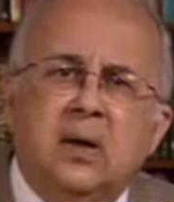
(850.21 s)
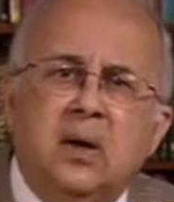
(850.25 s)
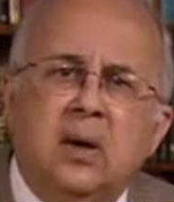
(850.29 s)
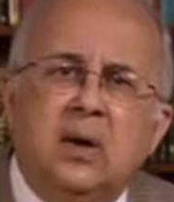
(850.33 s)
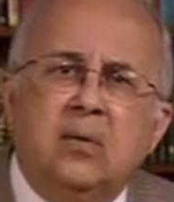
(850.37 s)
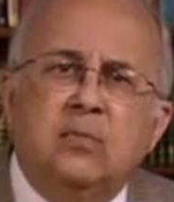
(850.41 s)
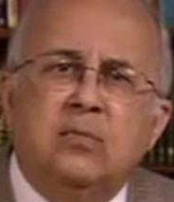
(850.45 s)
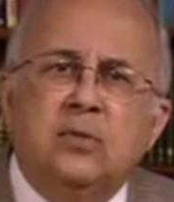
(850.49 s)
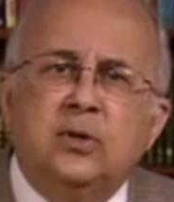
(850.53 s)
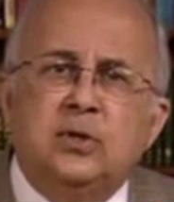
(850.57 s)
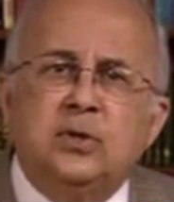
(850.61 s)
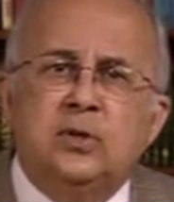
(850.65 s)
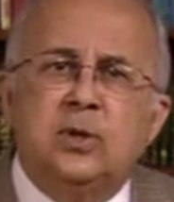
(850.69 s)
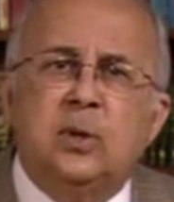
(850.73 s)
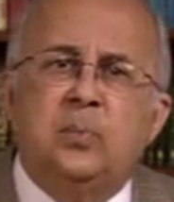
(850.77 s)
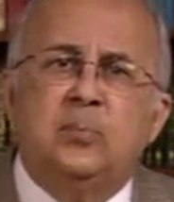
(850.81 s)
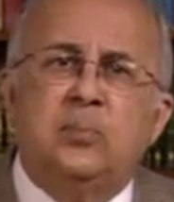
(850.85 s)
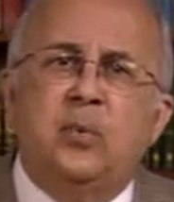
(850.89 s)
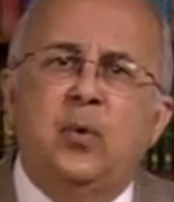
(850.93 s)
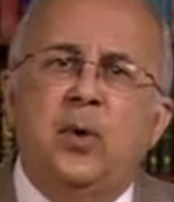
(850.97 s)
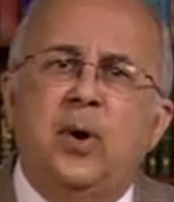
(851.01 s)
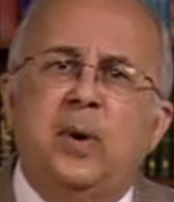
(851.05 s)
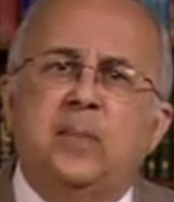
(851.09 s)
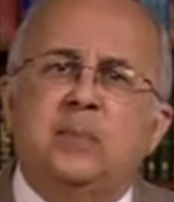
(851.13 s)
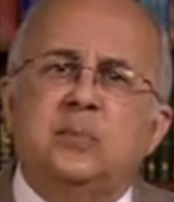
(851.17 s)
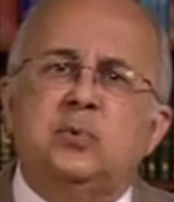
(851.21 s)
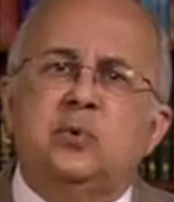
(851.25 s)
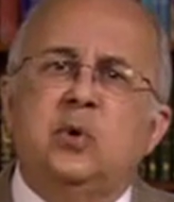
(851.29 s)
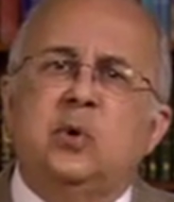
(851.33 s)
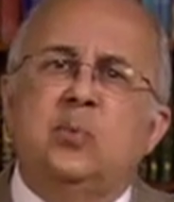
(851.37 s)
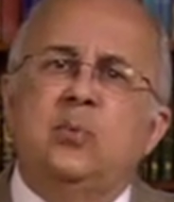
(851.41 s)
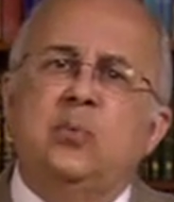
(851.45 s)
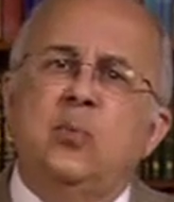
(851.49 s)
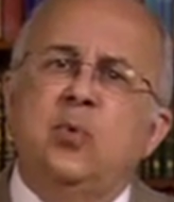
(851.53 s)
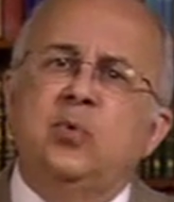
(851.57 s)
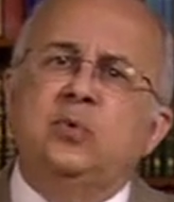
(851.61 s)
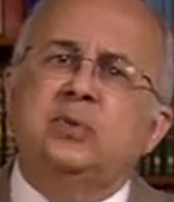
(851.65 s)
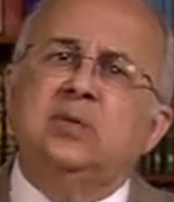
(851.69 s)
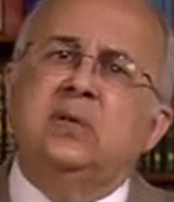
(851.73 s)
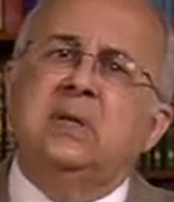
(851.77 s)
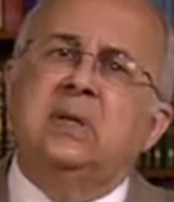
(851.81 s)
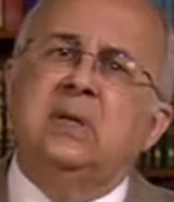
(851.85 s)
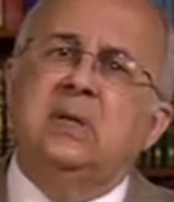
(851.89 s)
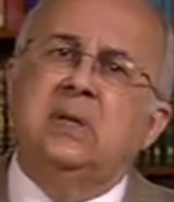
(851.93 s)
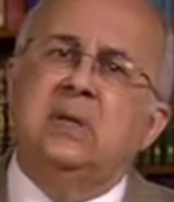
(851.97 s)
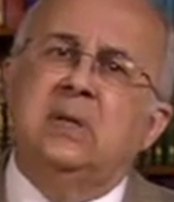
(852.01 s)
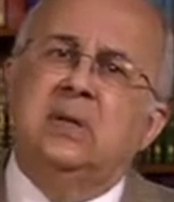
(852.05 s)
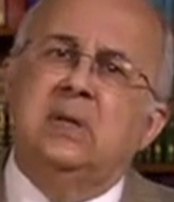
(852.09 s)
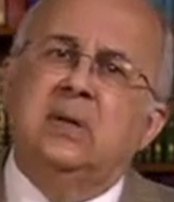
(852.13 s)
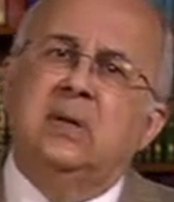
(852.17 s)
of which the poems are
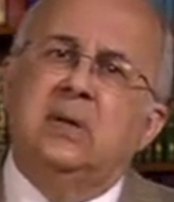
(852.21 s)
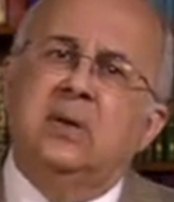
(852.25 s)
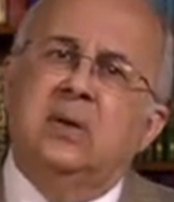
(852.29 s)
mostly